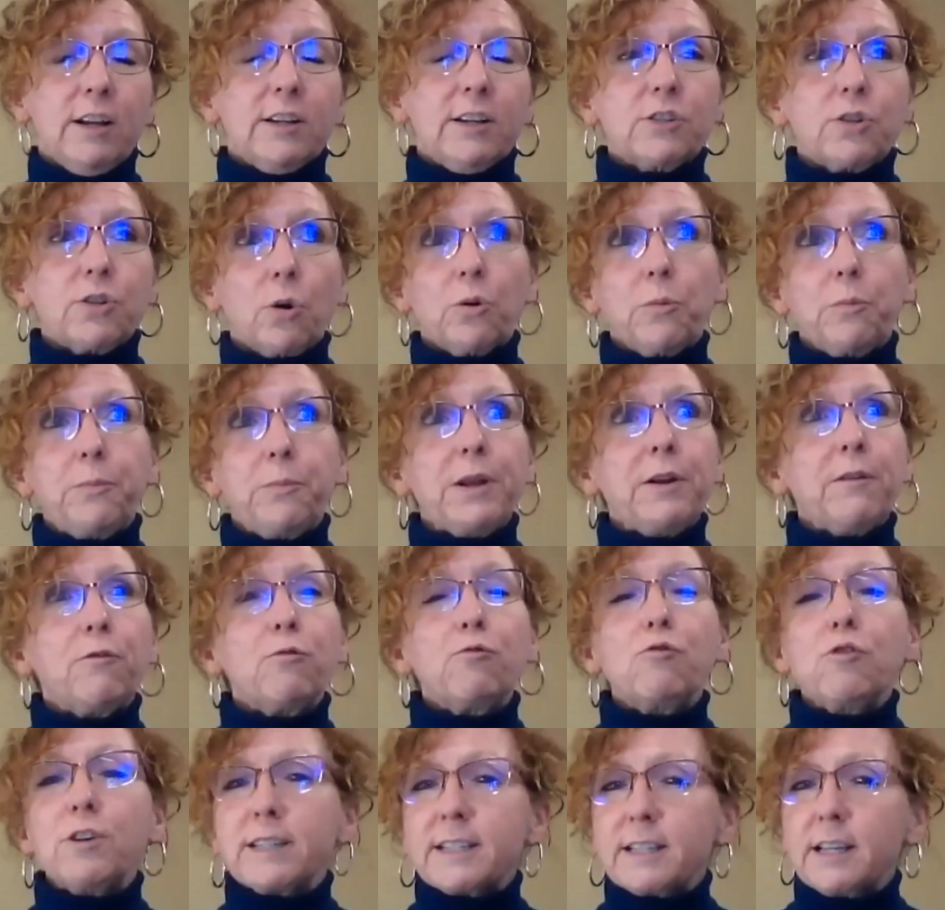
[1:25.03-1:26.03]
So a bit
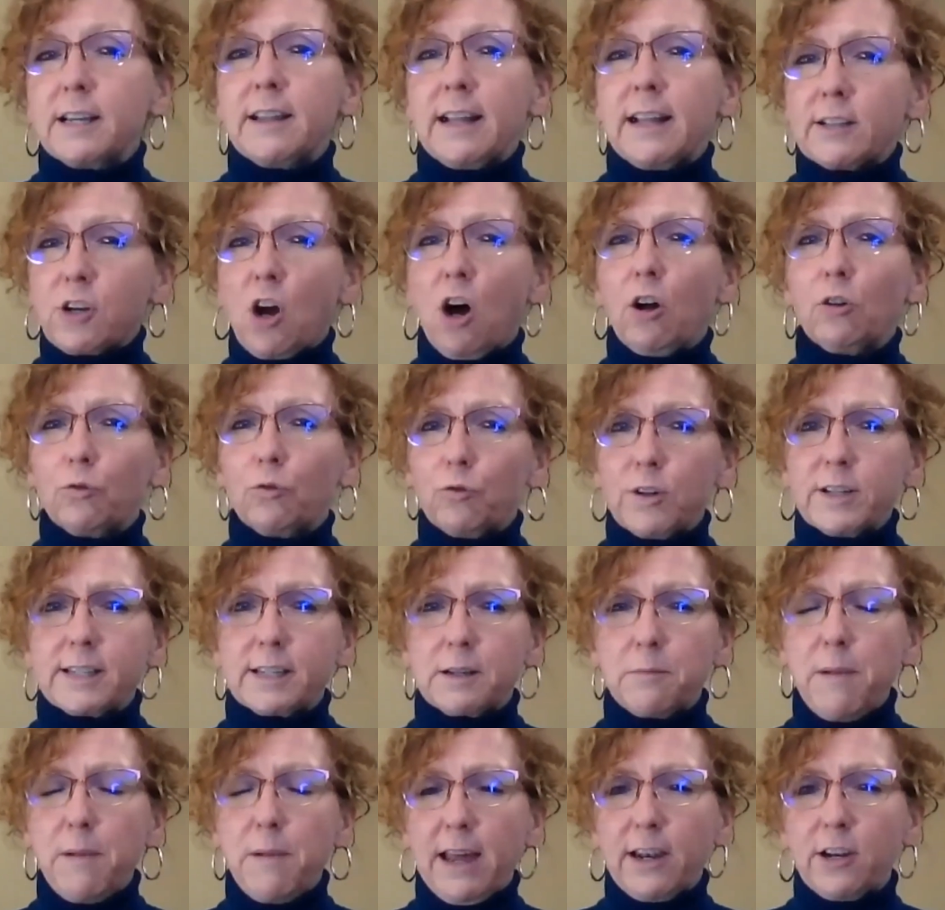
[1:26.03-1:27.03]
of risk, that's called
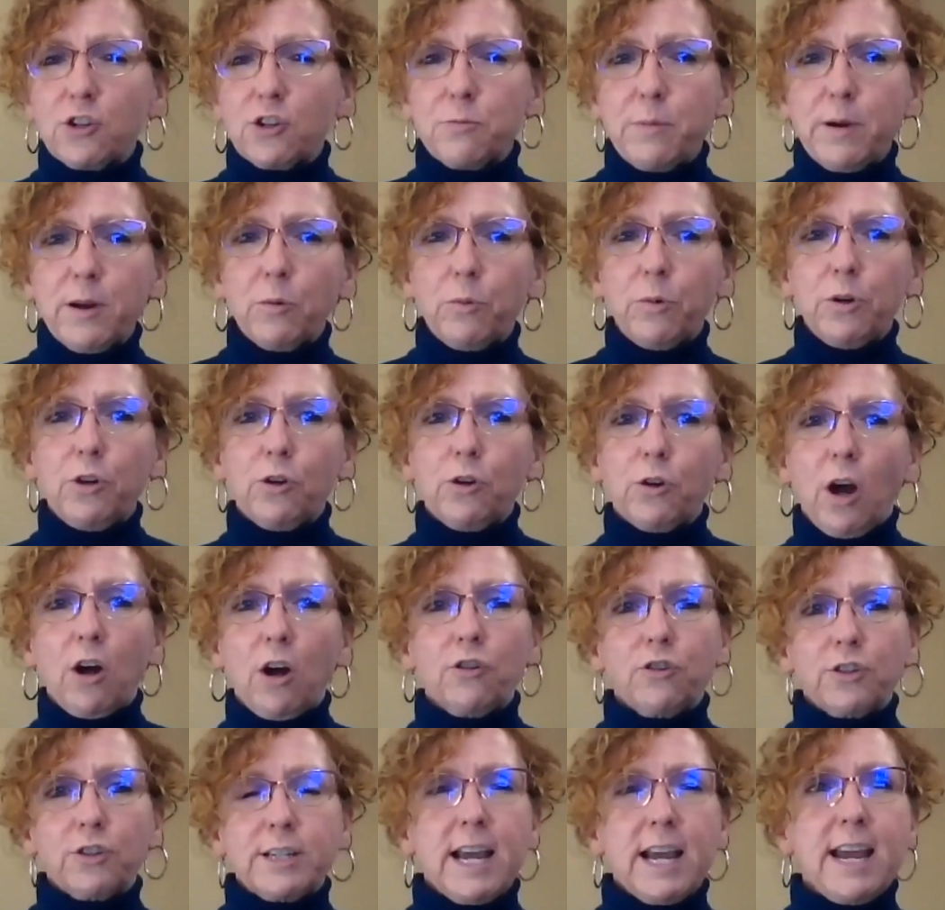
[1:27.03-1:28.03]
risk management, when you're
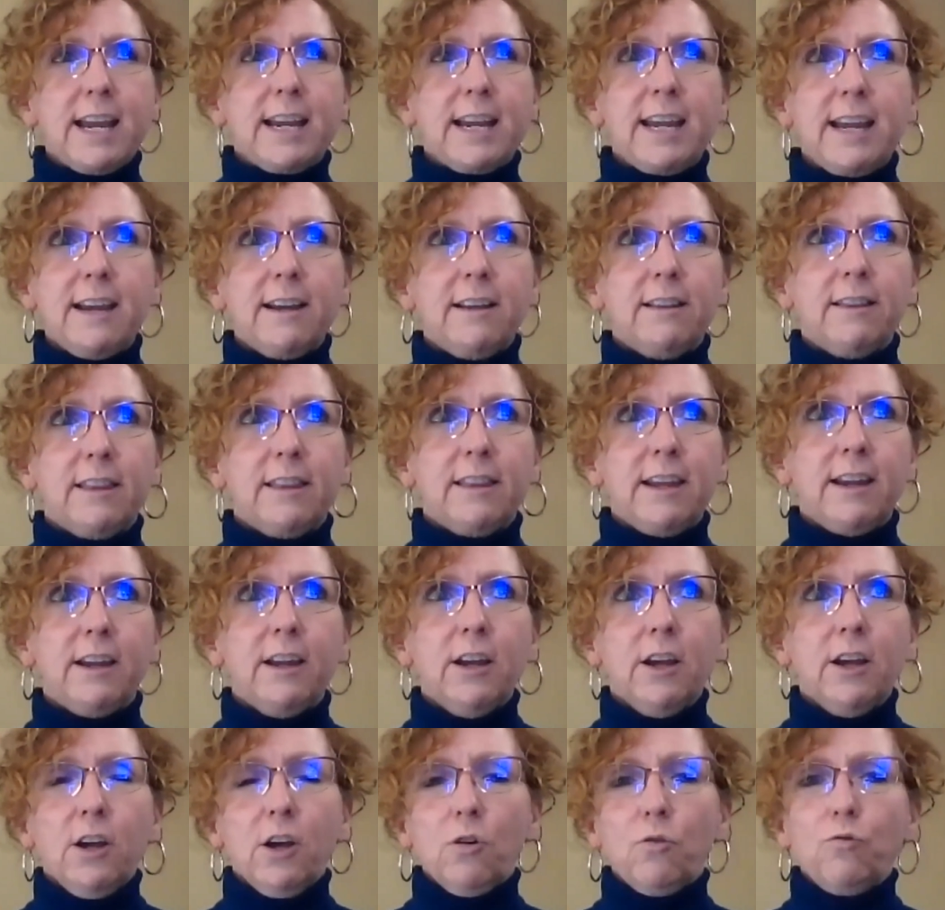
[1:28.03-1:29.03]
undertaking
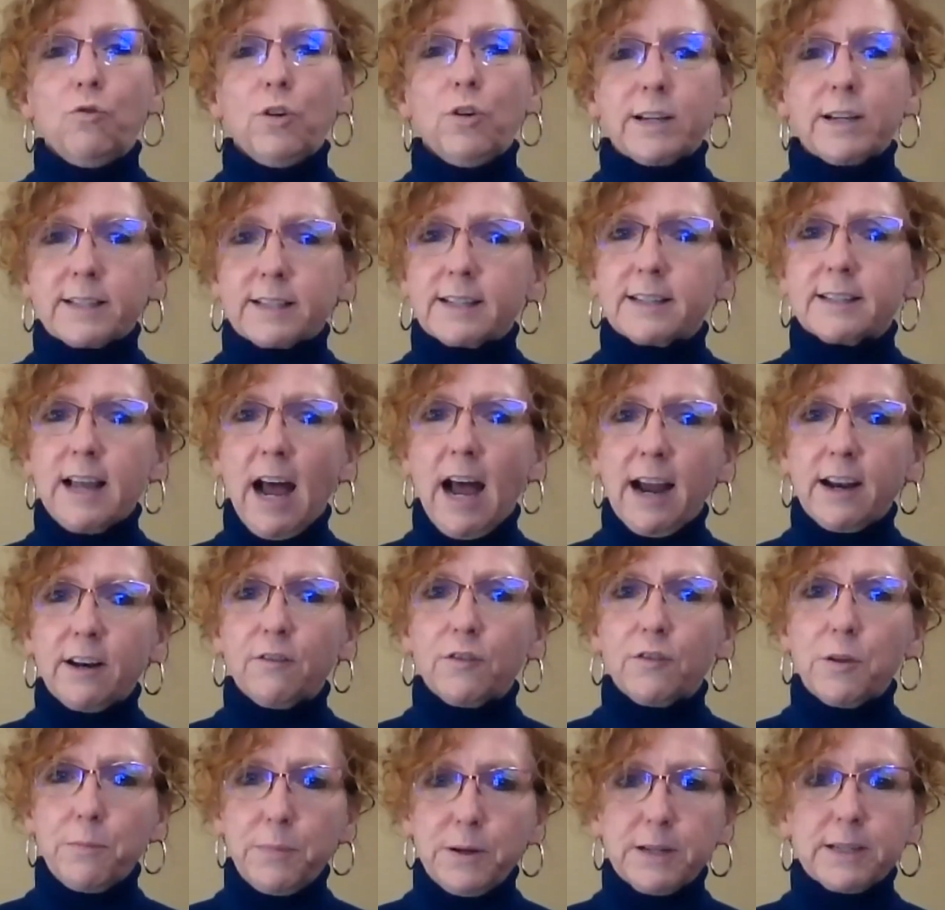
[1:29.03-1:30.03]
the risk
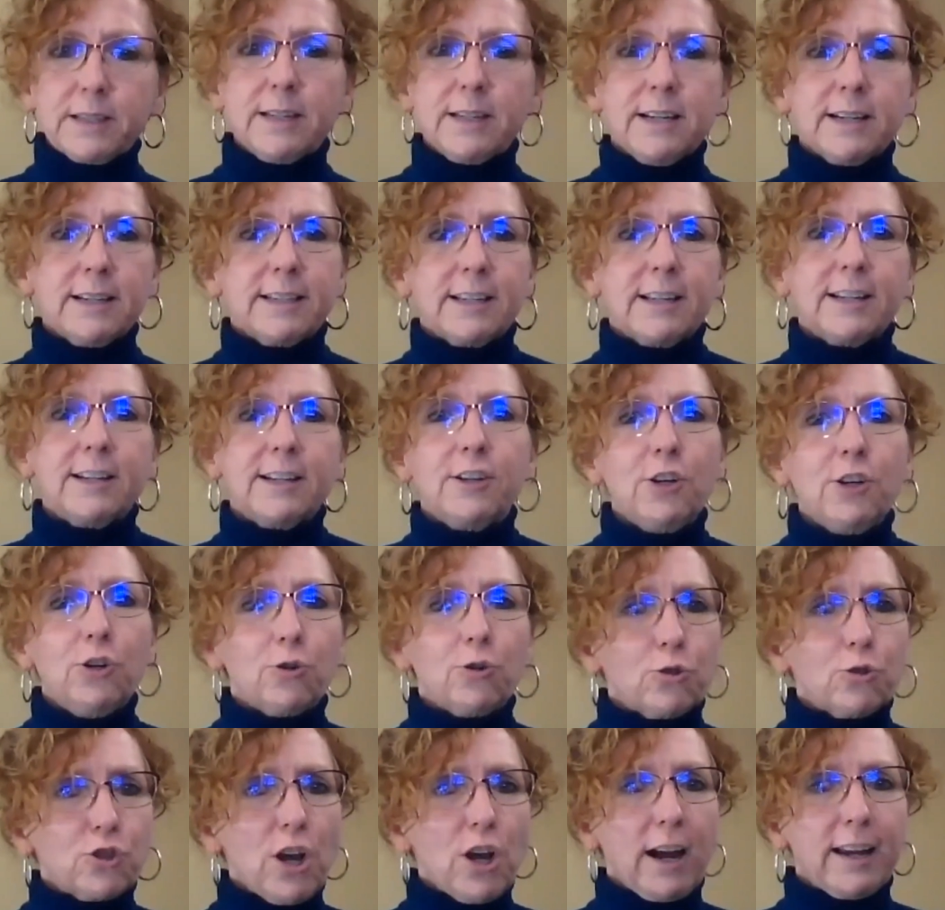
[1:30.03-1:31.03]
side of the business and,
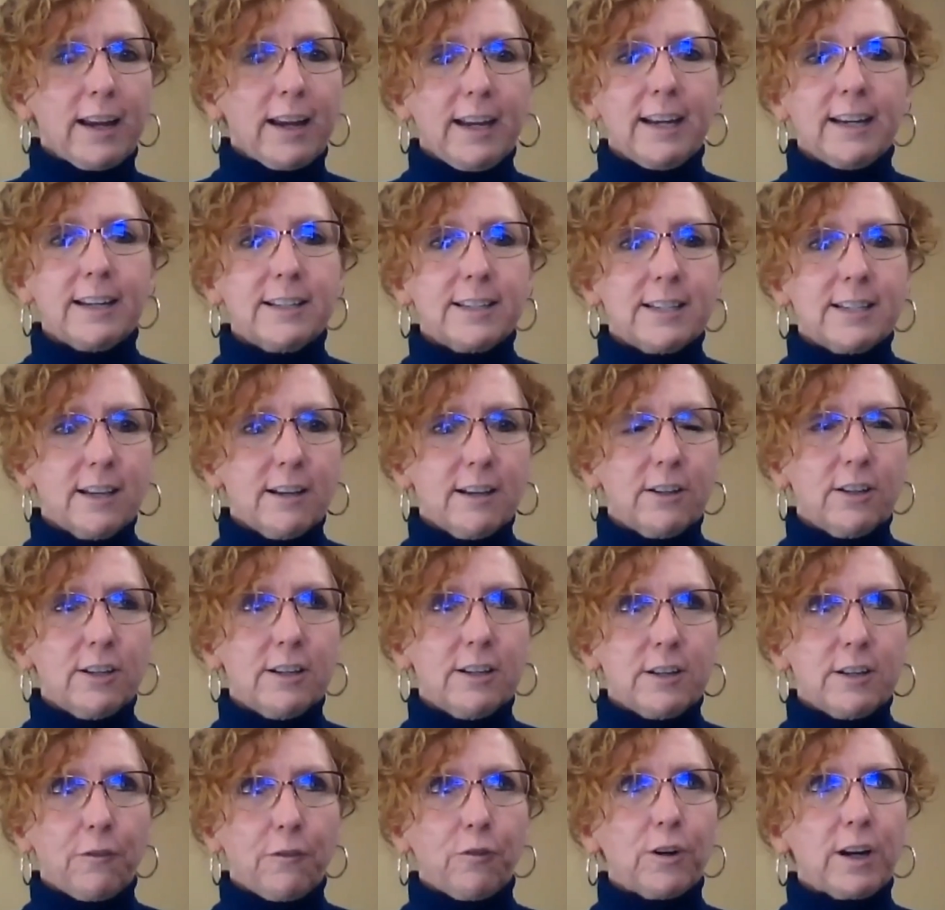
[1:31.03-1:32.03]
checking into
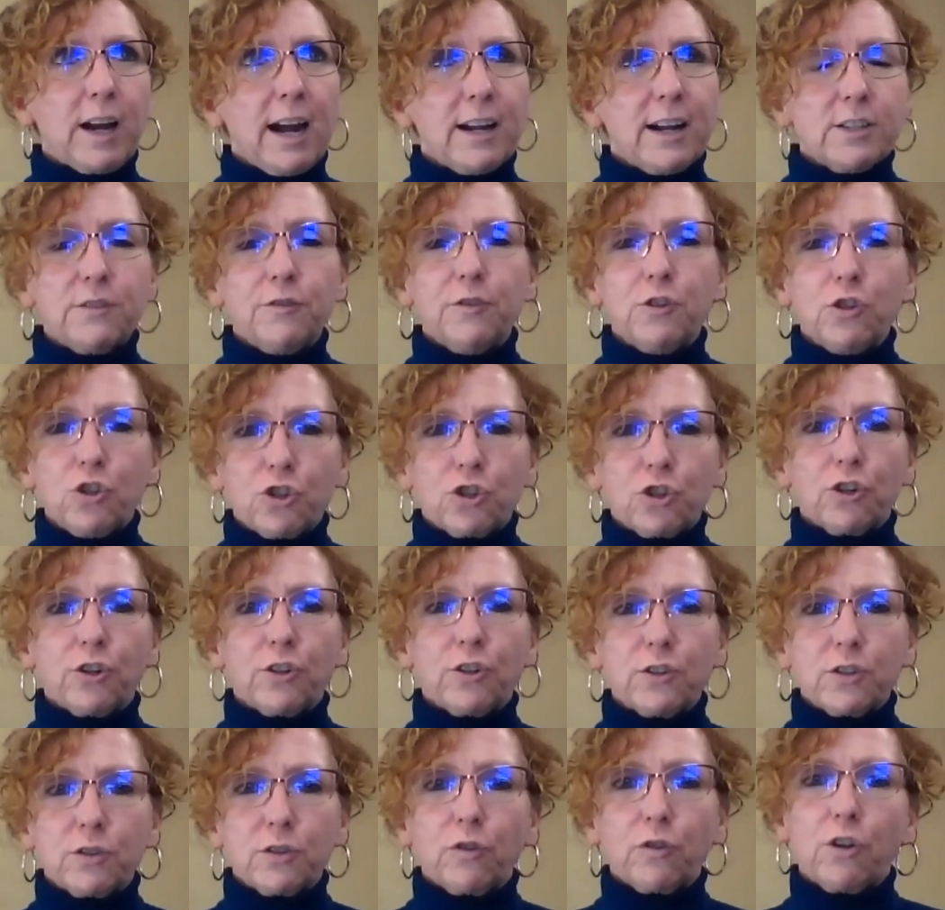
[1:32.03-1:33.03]
different kinds of
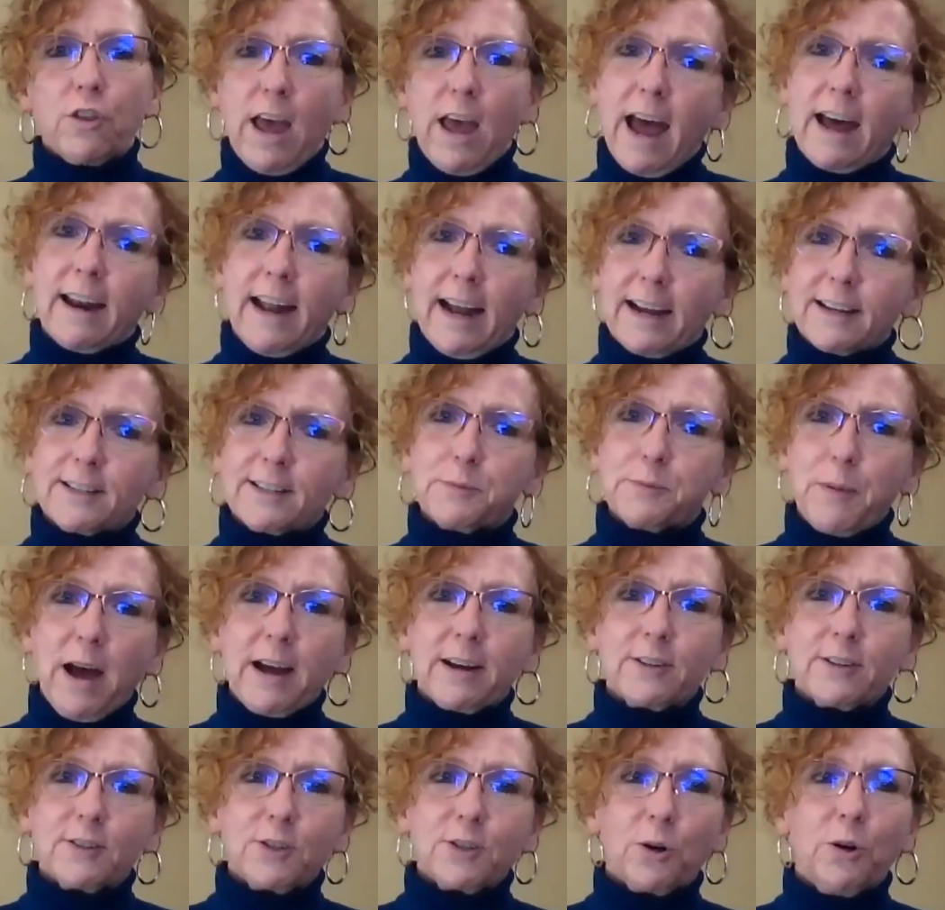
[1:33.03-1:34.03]
insurance for that aspect.